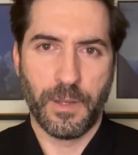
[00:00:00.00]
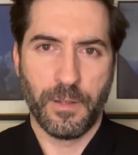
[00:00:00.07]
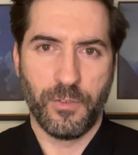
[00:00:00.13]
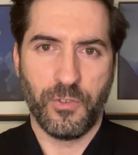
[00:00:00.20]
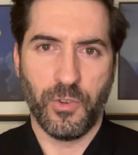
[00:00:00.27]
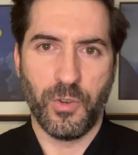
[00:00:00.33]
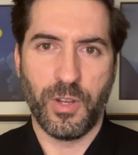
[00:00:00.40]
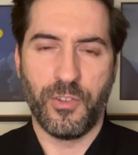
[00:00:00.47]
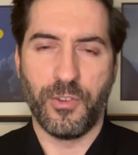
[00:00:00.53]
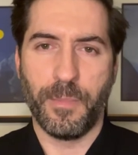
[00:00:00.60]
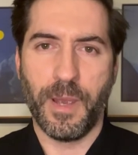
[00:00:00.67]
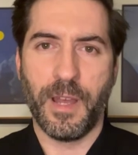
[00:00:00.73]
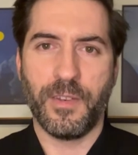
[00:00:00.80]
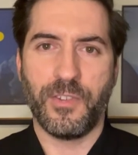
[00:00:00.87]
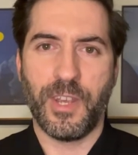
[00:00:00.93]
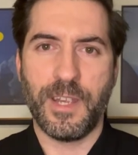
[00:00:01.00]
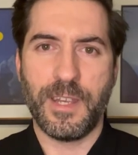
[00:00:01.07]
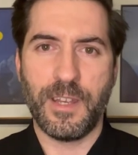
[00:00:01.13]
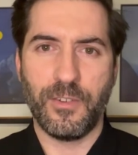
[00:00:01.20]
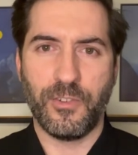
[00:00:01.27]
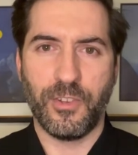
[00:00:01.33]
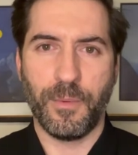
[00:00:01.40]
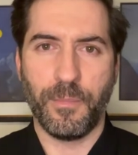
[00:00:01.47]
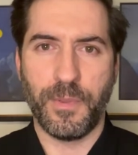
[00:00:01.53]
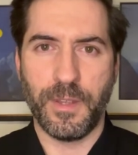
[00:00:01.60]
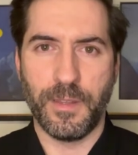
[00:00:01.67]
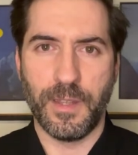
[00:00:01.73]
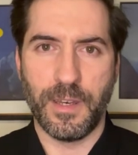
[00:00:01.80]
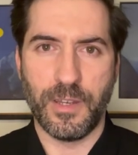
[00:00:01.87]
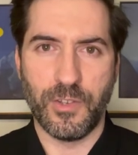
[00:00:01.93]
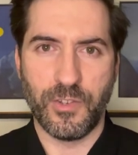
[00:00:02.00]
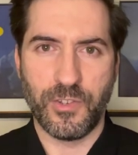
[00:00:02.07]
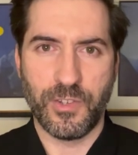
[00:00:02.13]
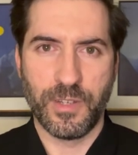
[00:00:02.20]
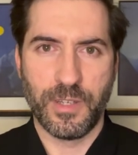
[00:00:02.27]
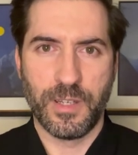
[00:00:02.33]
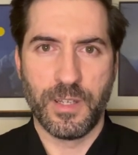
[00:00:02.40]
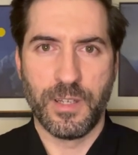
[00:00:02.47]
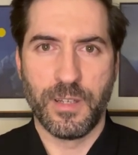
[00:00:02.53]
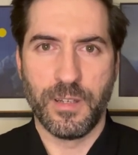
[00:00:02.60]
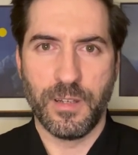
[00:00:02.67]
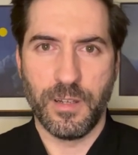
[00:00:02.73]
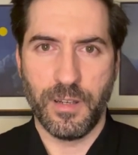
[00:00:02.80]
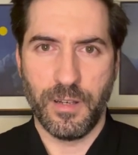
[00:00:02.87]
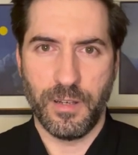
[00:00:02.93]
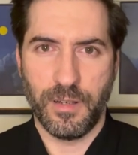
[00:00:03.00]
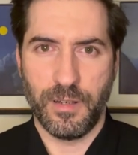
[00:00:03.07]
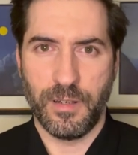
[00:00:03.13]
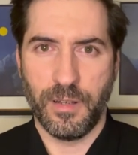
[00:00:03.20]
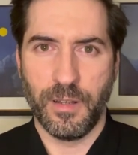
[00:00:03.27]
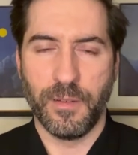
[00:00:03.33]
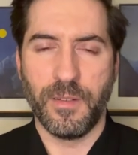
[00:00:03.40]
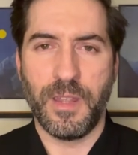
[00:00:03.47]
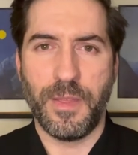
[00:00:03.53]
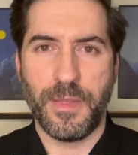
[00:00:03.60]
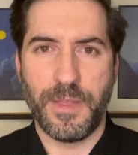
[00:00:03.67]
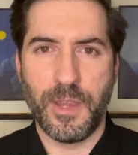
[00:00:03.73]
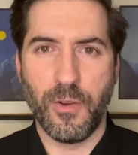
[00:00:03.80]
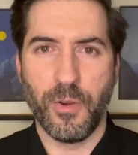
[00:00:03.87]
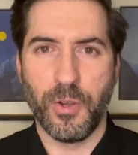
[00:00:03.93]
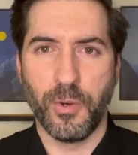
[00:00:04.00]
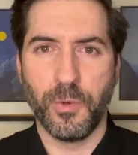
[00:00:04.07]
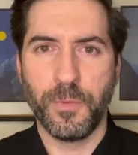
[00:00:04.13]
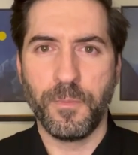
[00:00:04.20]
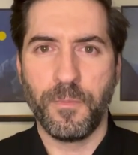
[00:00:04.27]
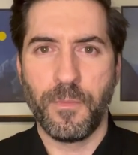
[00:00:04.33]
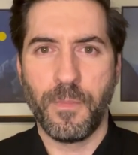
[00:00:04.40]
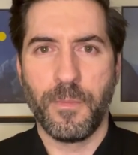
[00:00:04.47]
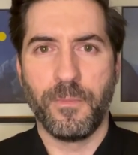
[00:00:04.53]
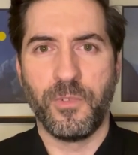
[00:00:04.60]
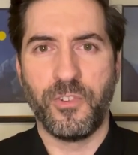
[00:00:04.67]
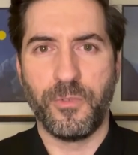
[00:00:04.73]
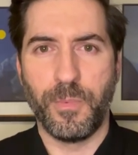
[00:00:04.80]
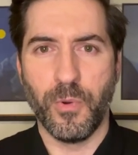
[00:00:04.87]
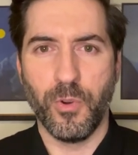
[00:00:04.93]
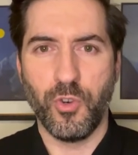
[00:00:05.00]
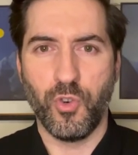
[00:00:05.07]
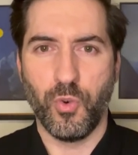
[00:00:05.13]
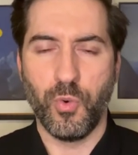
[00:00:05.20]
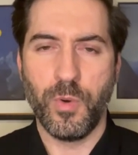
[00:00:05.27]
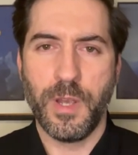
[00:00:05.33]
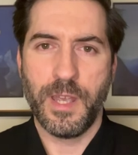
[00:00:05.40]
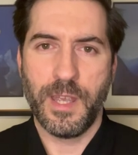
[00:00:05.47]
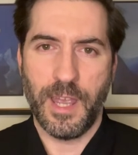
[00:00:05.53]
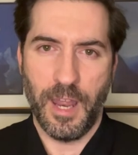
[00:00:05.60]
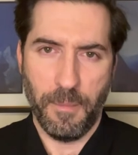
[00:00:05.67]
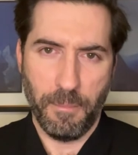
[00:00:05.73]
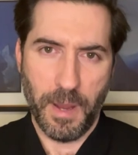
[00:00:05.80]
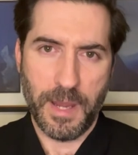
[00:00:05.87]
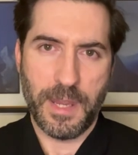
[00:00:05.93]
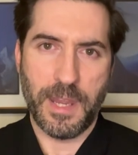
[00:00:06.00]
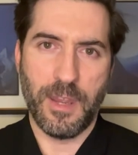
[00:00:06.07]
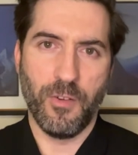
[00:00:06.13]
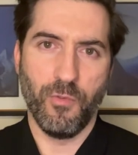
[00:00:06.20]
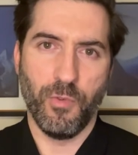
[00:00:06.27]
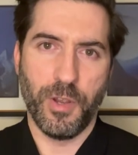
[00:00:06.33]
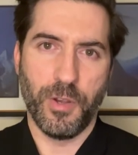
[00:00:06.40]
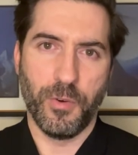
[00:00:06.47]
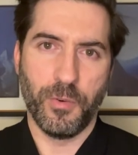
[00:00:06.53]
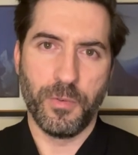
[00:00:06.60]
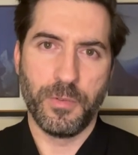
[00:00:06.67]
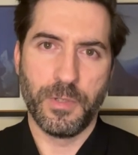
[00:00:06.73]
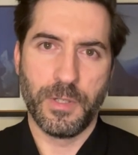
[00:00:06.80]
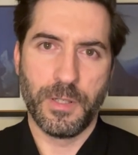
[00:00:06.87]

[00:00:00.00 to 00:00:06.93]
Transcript: So it's about taking something that is uh, ethereal, spiritual, and making it real.